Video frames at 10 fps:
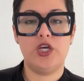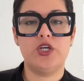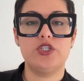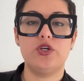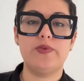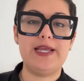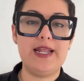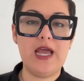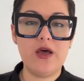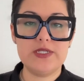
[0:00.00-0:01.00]
So, right
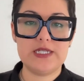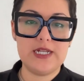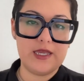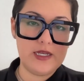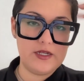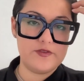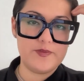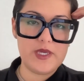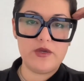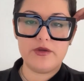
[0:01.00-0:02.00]
now, as a non native
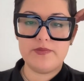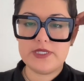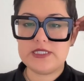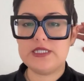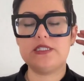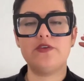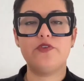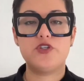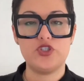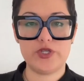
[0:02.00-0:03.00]
speaker in business, the
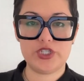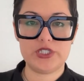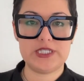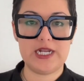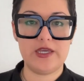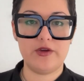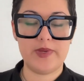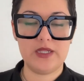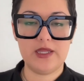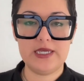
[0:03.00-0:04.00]
frustrations that I hear my
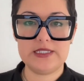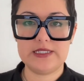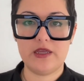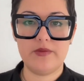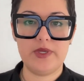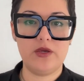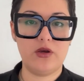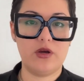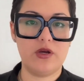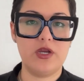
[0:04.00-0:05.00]
clients tell me
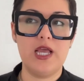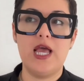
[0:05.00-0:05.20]
are,